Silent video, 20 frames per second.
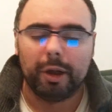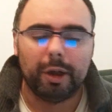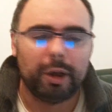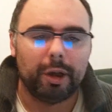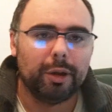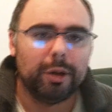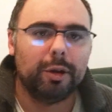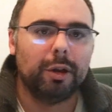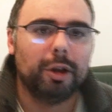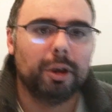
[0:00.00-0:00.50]

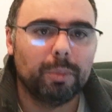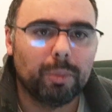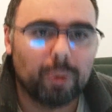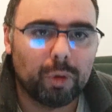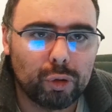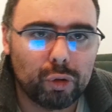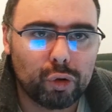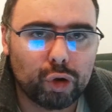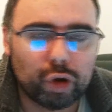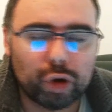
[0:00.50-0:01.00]
in
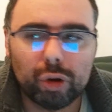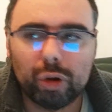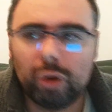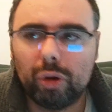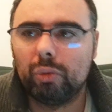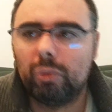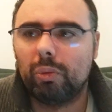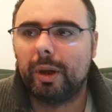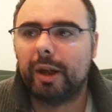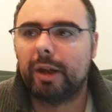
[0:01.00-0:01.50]

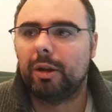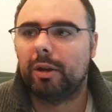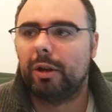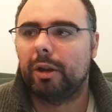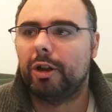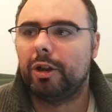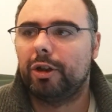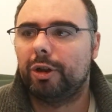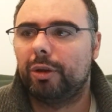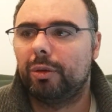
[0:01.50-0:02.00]
emotional
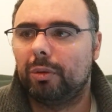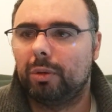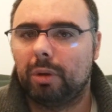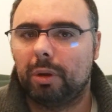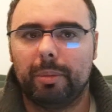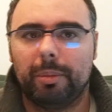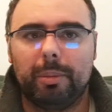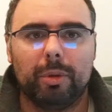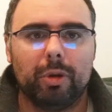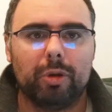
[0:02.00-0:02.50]
regulation
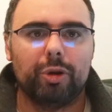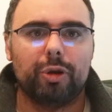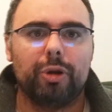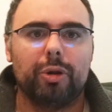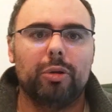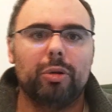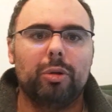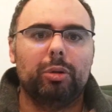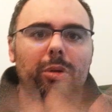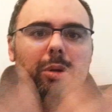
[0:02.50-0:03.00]
or
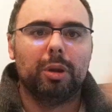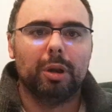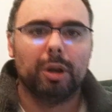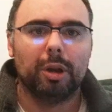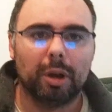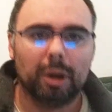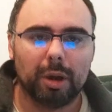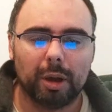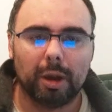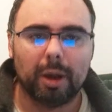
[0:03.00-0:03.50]
emotional
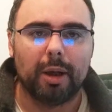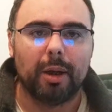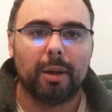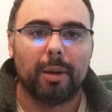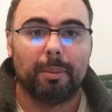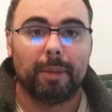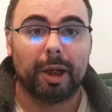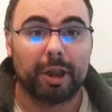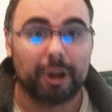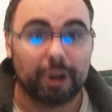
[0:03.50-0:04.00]

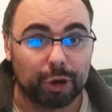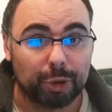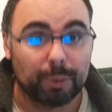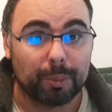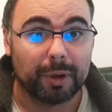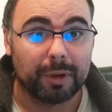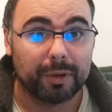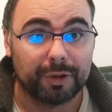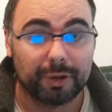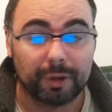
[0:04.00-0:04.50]

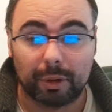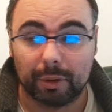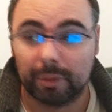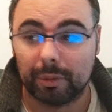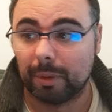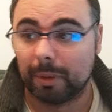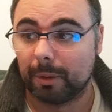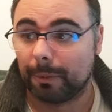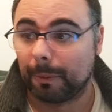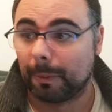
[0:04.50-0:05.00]
management. So
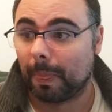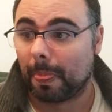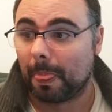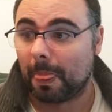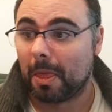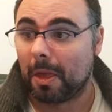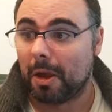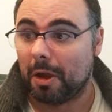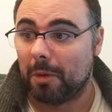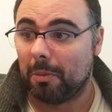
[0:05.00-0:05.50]

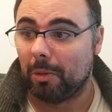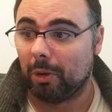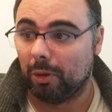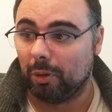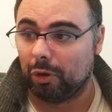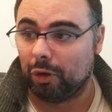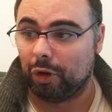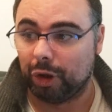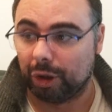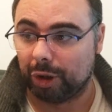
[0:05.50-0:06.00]

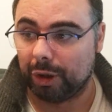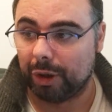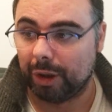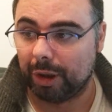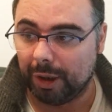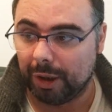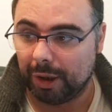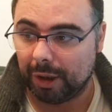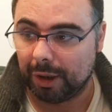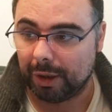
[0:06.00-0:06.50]
emotion
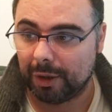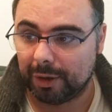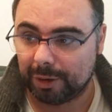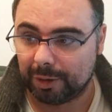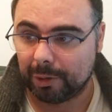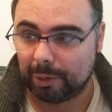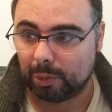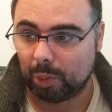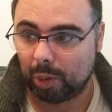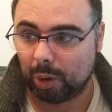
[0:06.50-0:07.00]

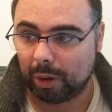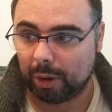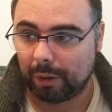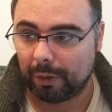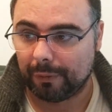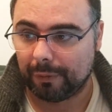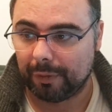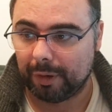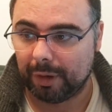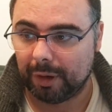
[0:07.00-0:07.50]
is one
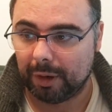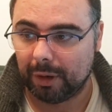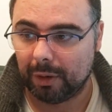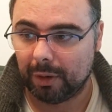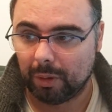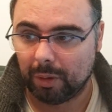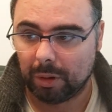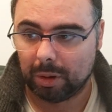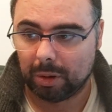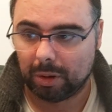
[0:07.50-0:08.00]
of the
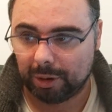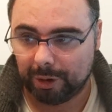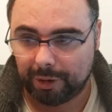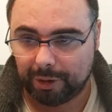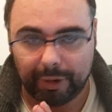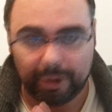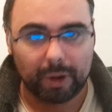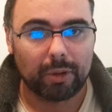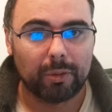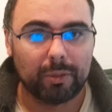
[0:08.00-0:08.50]

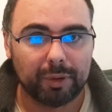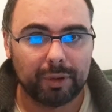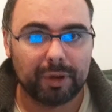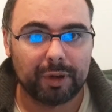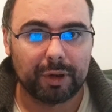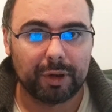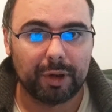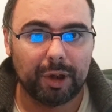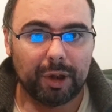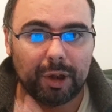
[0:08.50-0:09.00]

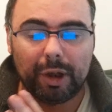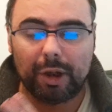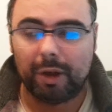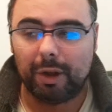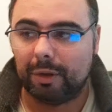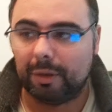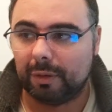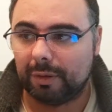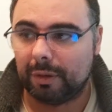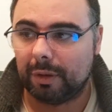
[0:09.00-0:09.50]
cornerstones
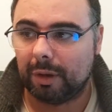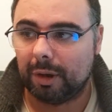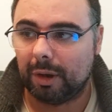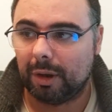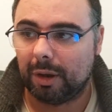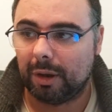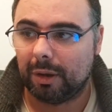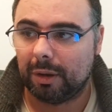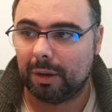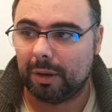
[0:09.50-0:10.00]
in
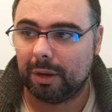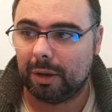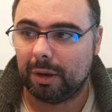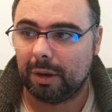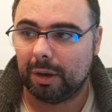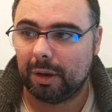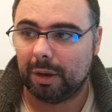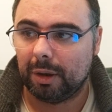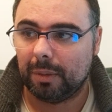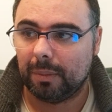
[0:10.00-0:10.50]

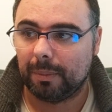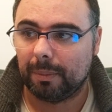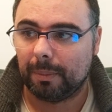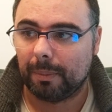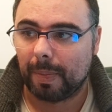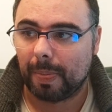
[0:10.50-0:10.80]
the